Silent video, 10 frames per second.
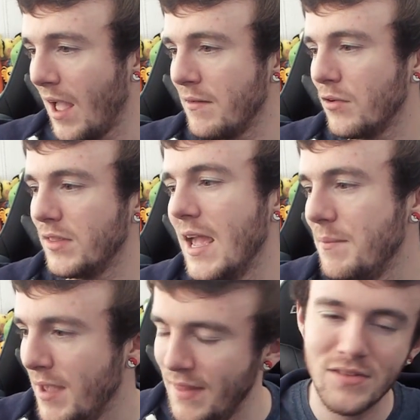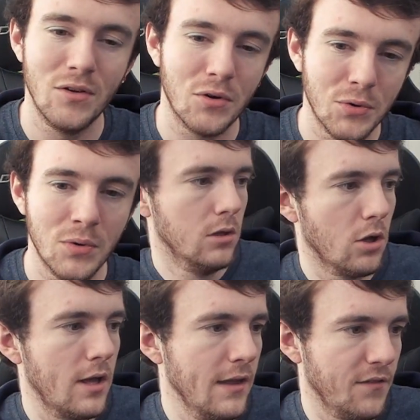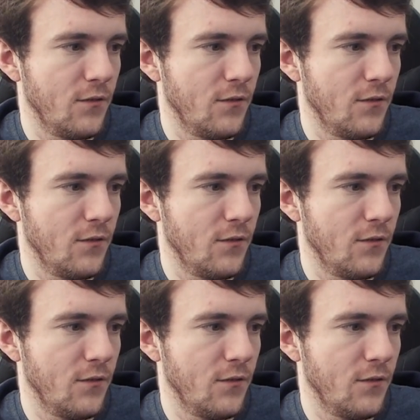ain't got the game yet. That's not cool. Looking at the